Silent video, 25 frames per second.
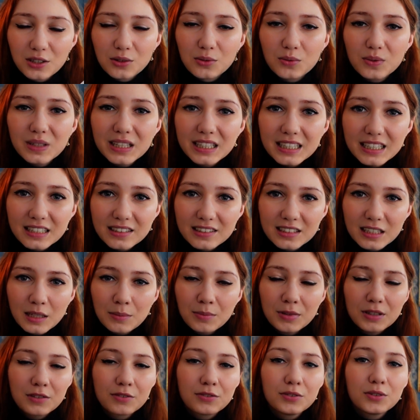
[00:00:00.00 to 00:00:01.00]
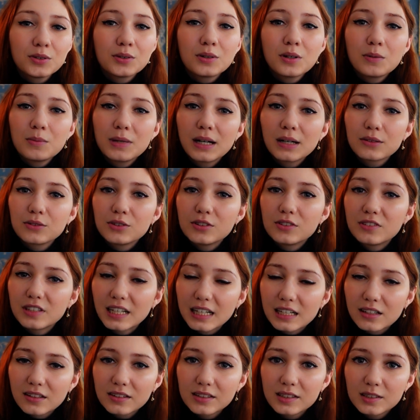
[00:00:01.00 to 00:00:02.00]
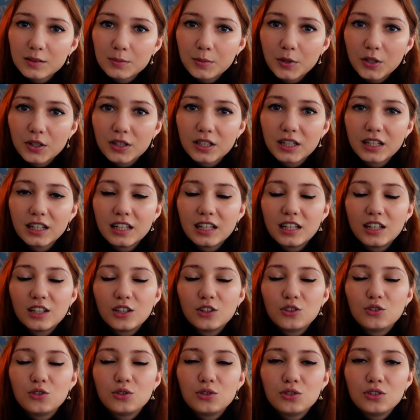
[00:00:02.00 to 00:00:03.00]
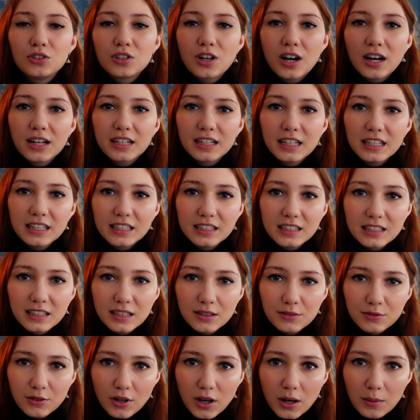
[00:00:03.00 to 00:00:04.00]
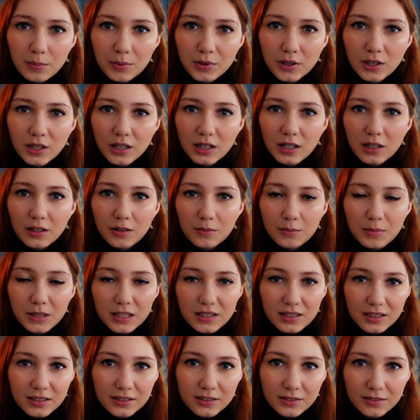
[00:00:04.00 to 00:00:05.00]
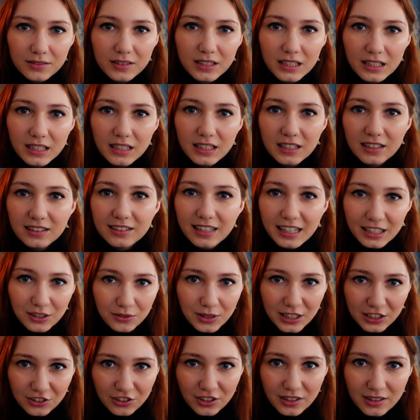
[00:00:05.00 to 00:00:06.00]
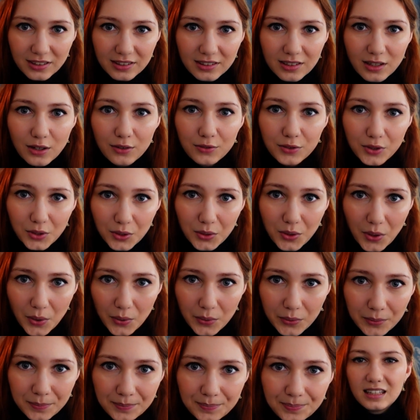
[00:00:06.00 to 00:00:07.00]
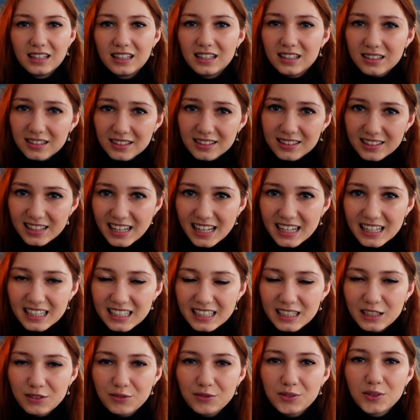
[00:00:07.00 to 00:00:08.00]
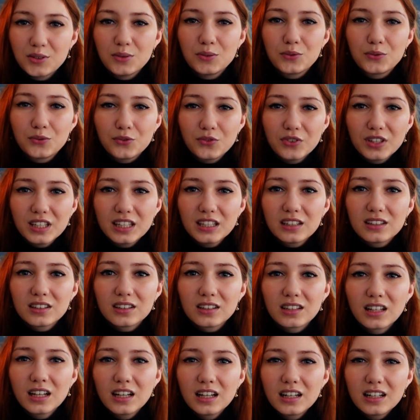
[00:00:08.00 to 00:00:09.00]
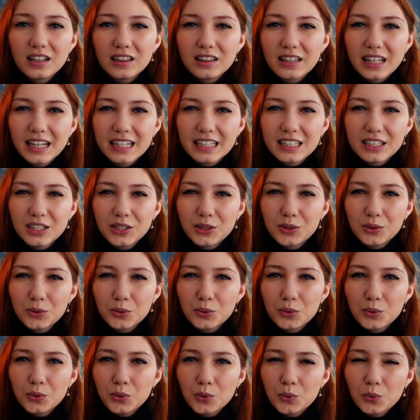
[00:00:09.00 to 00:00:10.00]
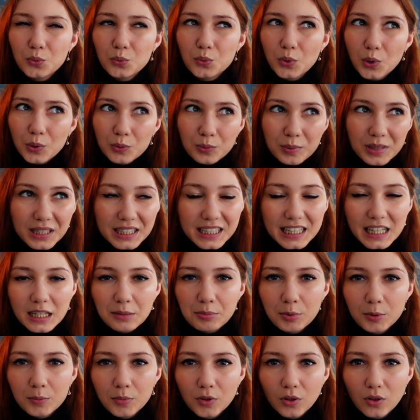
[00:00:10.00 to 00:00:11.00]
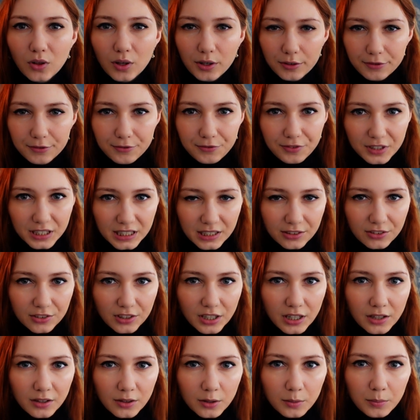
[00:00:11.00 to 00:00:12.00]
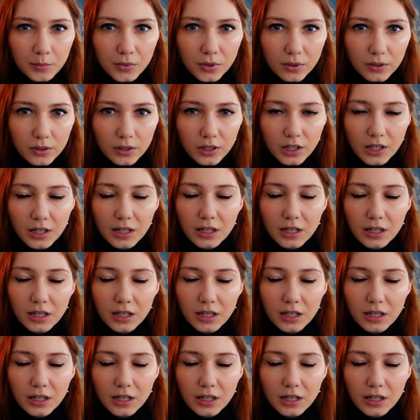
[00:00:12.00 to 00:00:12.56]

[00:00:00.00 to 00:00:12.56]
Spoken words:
reading tip. If you're about to tackle this book, do not give up because of the digressions of Hugo. Instead, if you feel like you won't be capable of finishing the book,